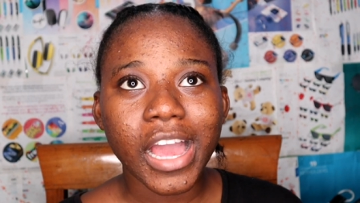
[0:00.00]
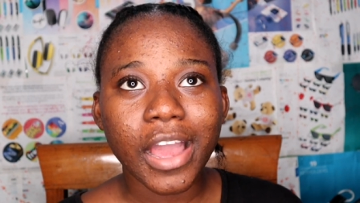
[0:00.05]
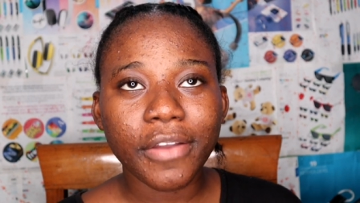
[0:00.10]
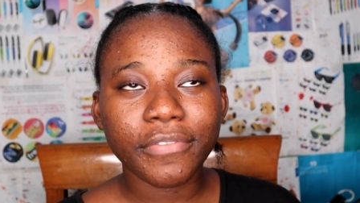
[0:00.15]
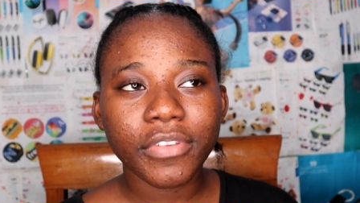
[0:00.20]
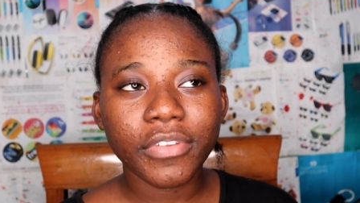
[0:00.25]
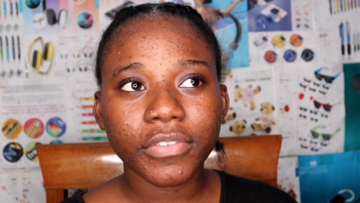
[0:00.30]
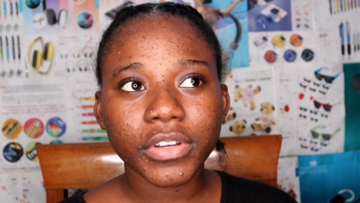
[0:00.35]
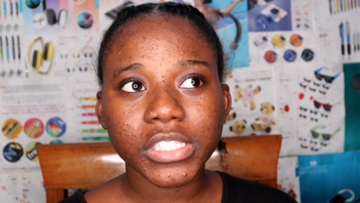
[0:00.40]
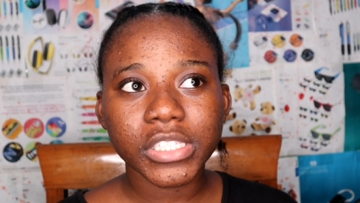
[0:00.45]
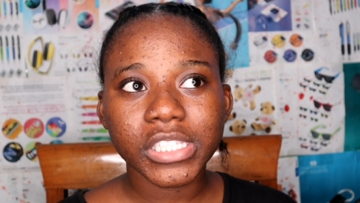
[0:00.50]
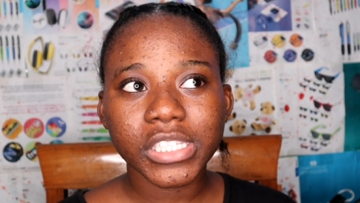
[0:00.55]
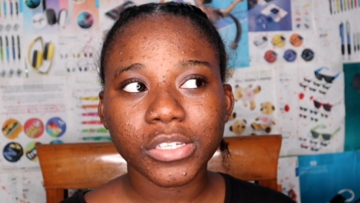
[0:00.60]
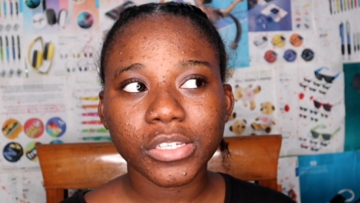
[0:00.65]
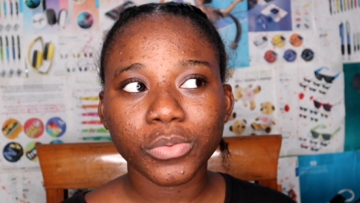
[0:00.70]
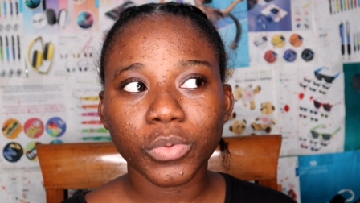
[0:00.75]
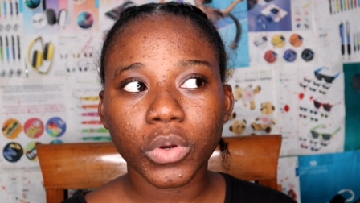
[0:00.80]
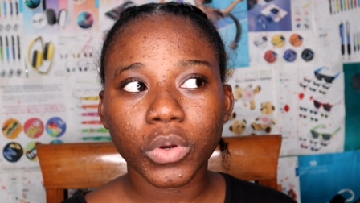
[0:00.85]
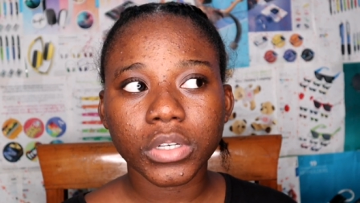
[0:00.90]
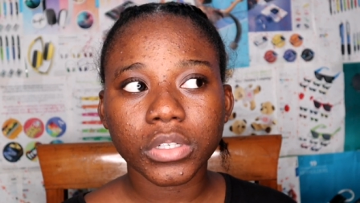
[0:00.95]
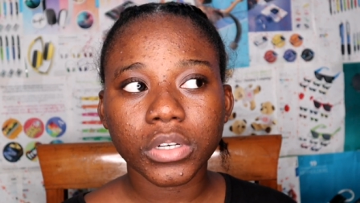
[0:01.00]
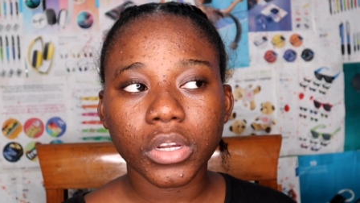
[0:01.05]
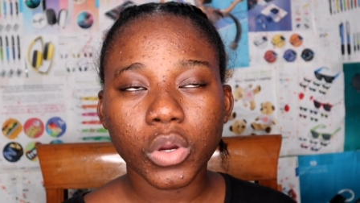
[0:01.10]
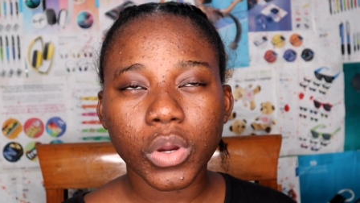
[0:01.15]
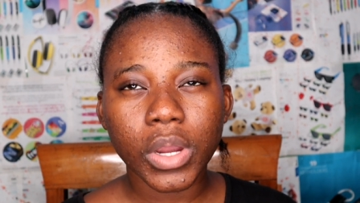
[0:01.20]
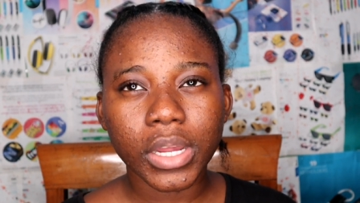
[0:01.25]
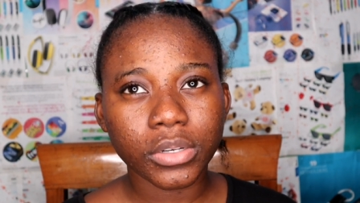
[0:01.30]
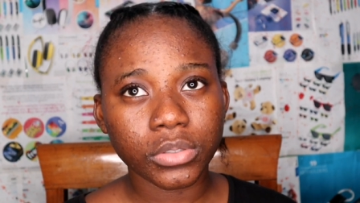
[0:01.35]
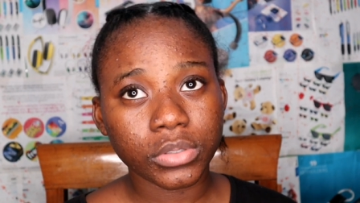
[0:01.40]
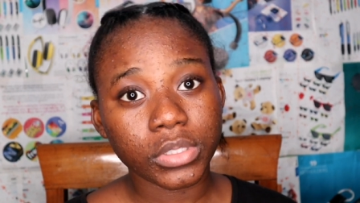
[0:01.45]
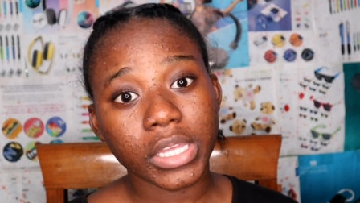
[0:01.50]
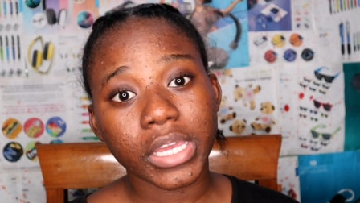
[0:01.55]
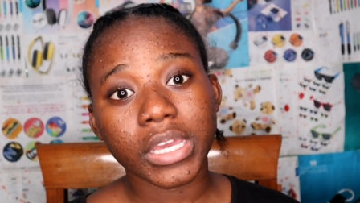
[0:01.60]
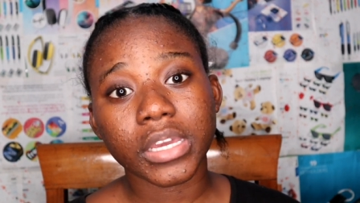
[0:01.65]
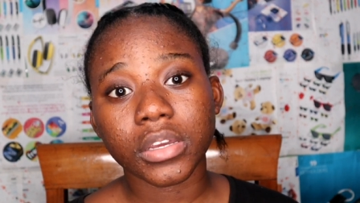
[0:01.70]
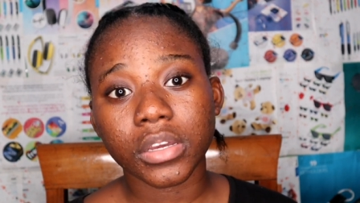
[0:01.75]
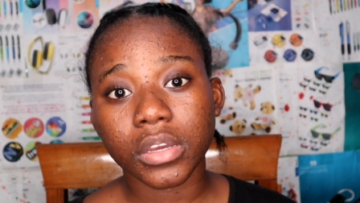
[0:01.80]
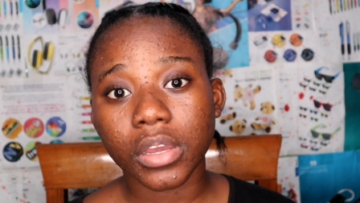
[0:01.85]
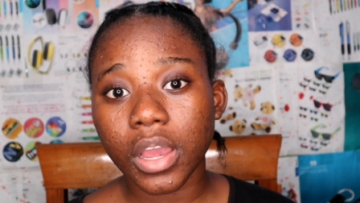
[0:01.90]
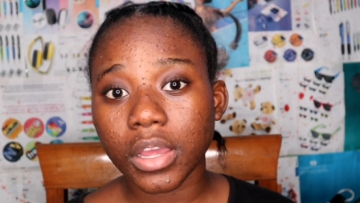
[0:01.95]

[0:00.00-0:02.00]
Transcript: I've never seen one or I don't think